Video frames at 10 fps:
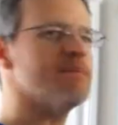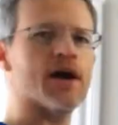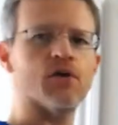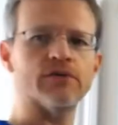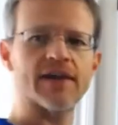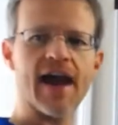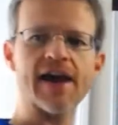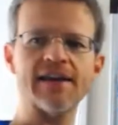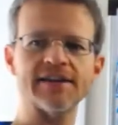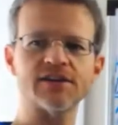by only
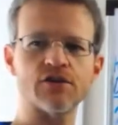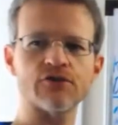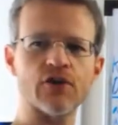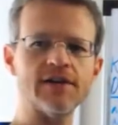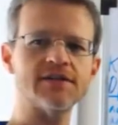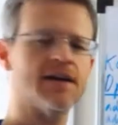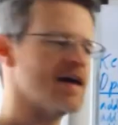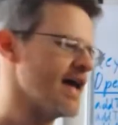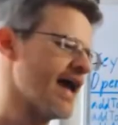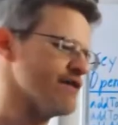adding to the front
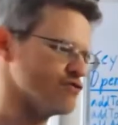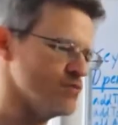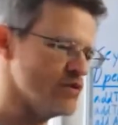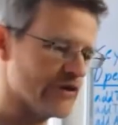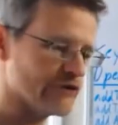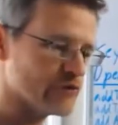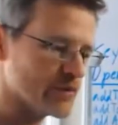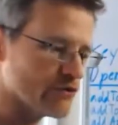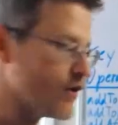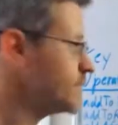and removing from
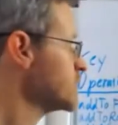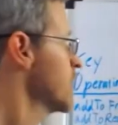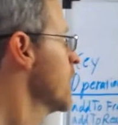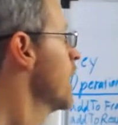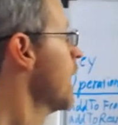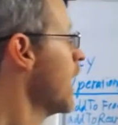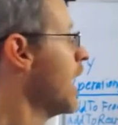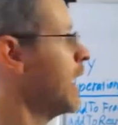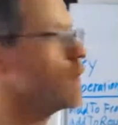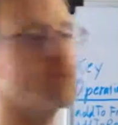the front.
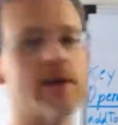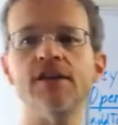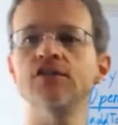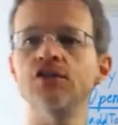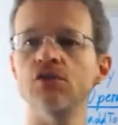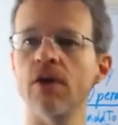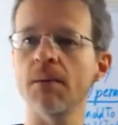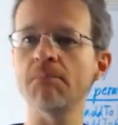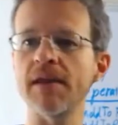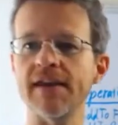We can do
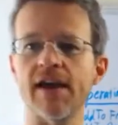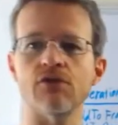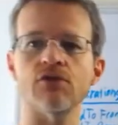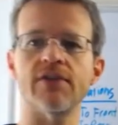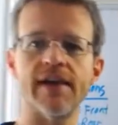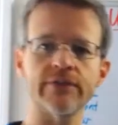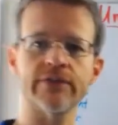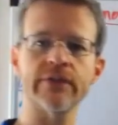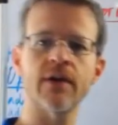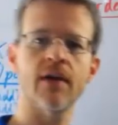many other
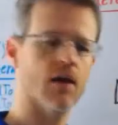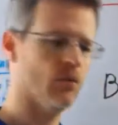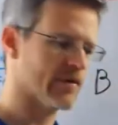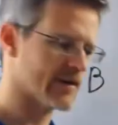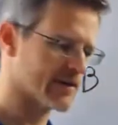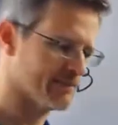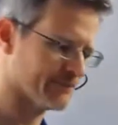things with it.